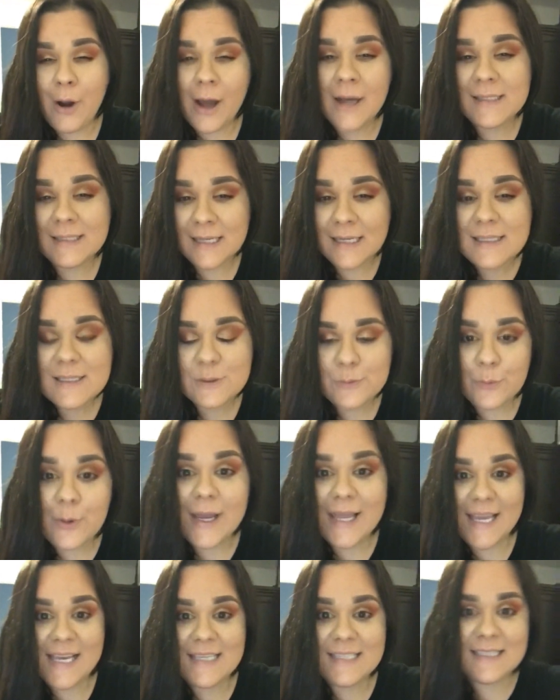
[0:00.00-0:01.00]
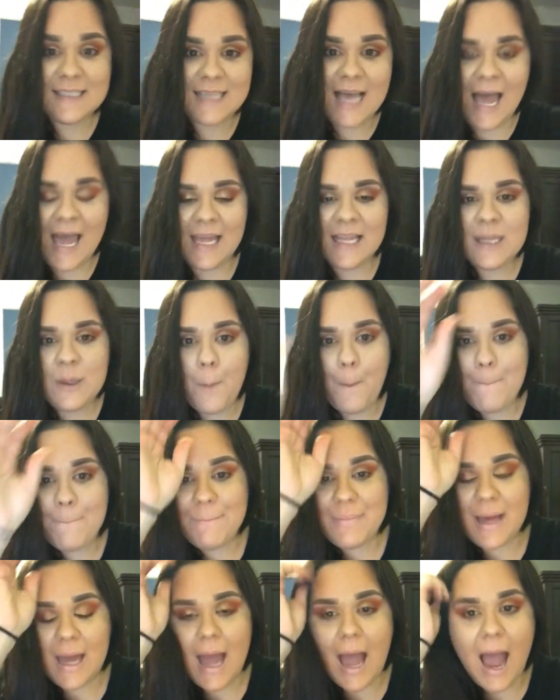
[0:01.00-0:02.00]
processed what he said,
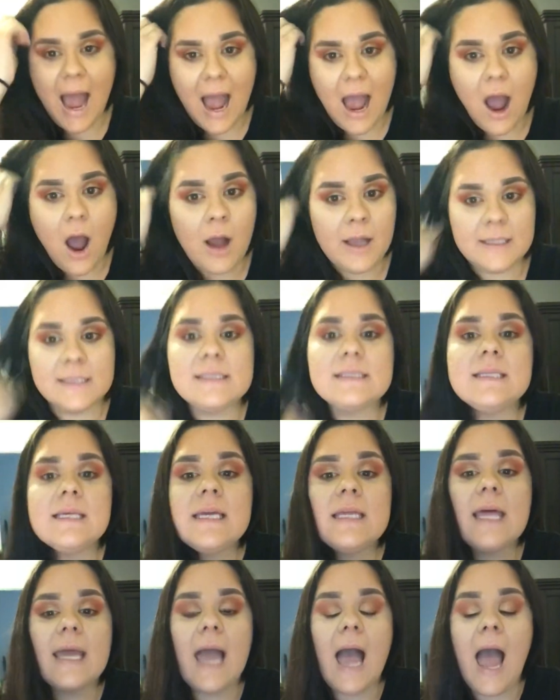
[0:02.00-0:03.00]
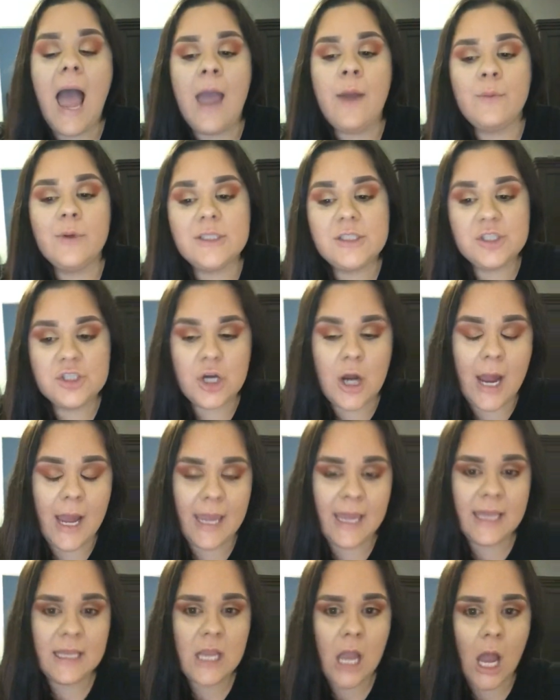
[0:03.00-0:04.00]
but honestly, like I was
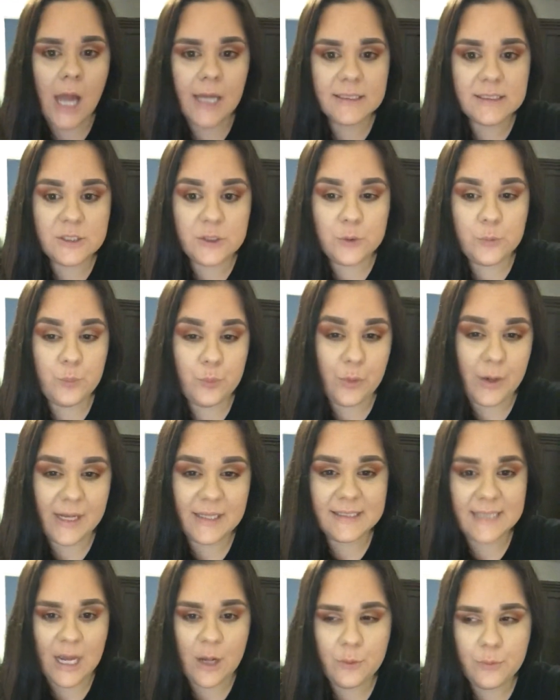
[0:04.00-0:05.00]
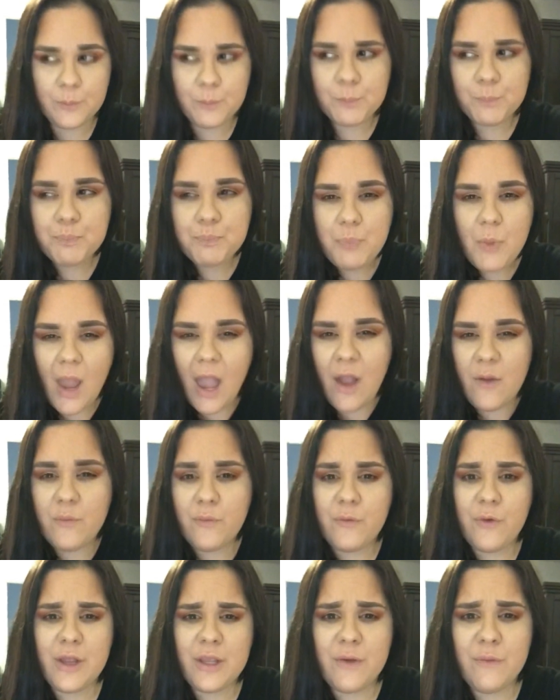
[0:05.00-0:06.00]
trying not to break down
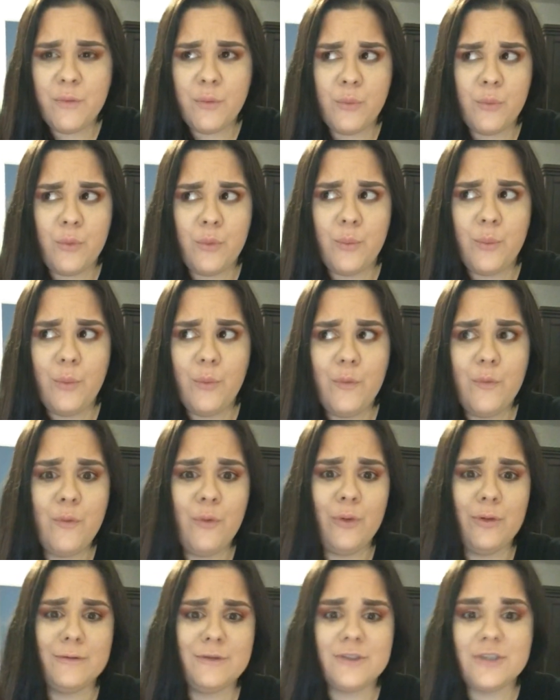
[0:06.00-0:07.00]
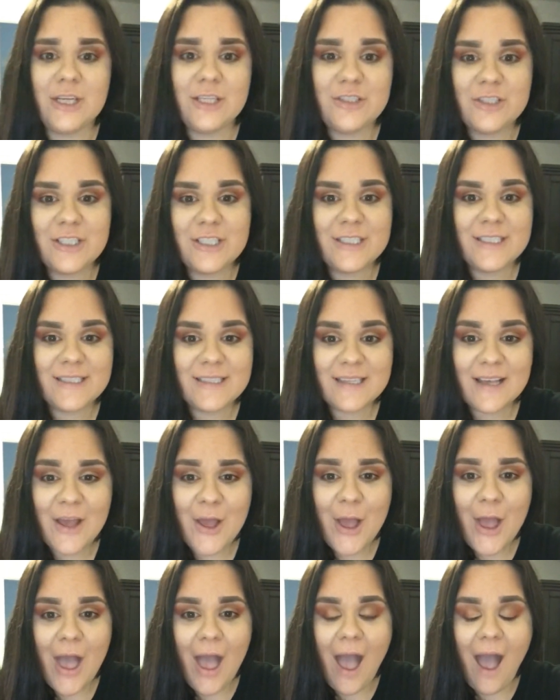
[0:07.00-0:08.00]
in front of a room full of strangers.
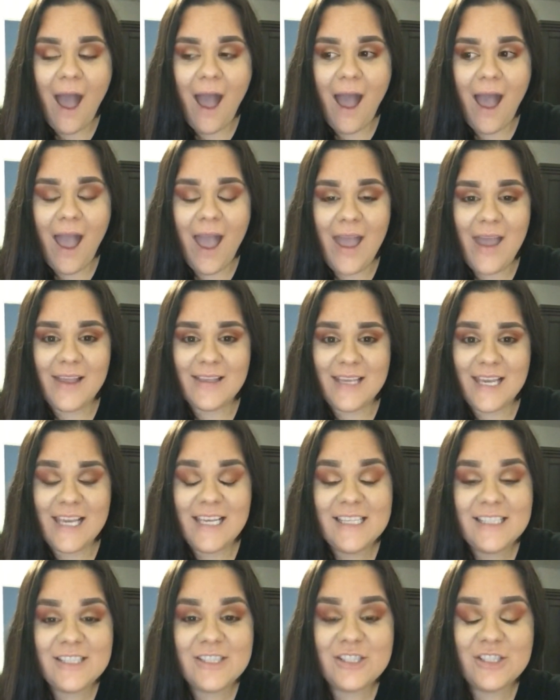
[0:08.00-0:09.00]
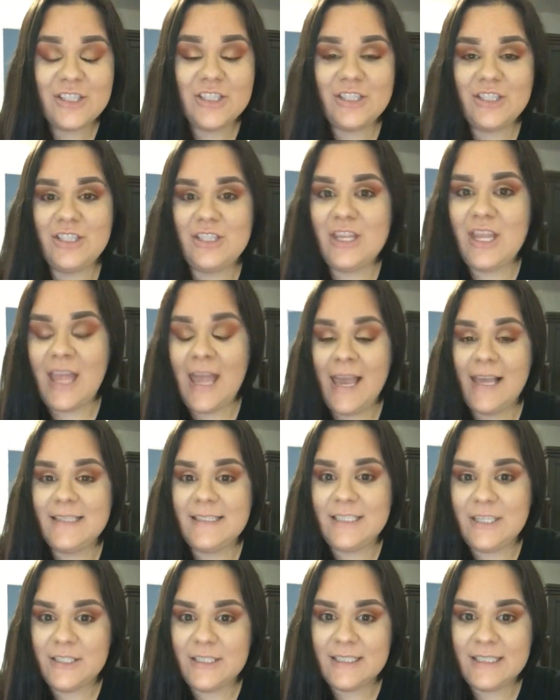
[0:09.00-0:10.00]
And he's
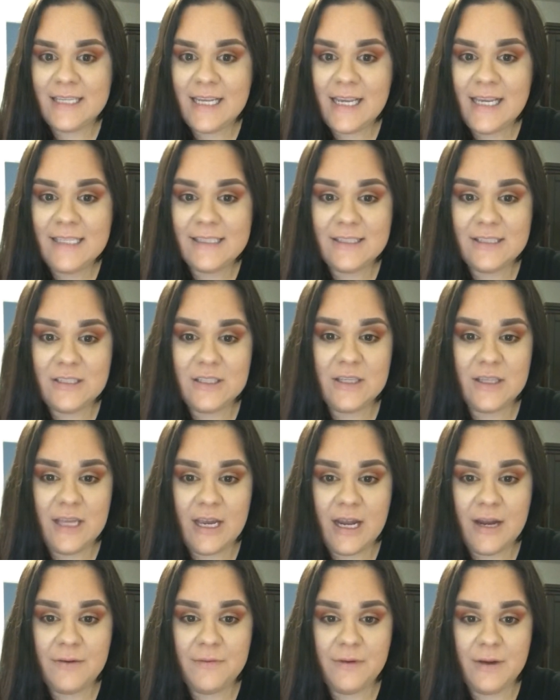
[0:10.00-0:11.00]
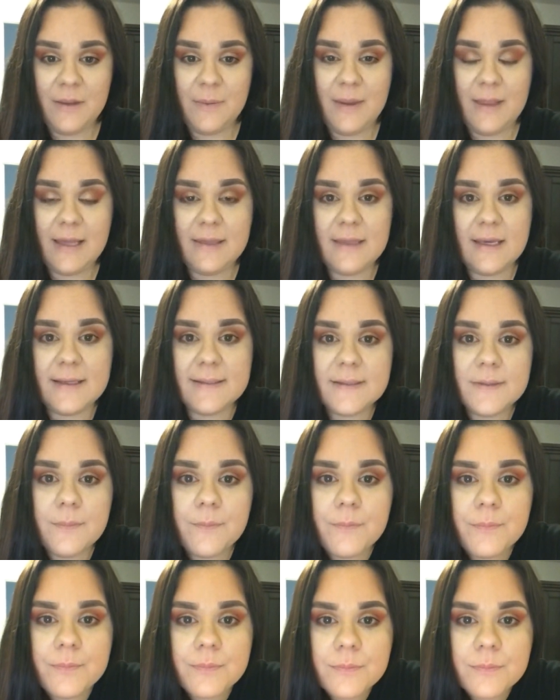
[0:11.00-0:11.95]
like seriously stood there in front of me like this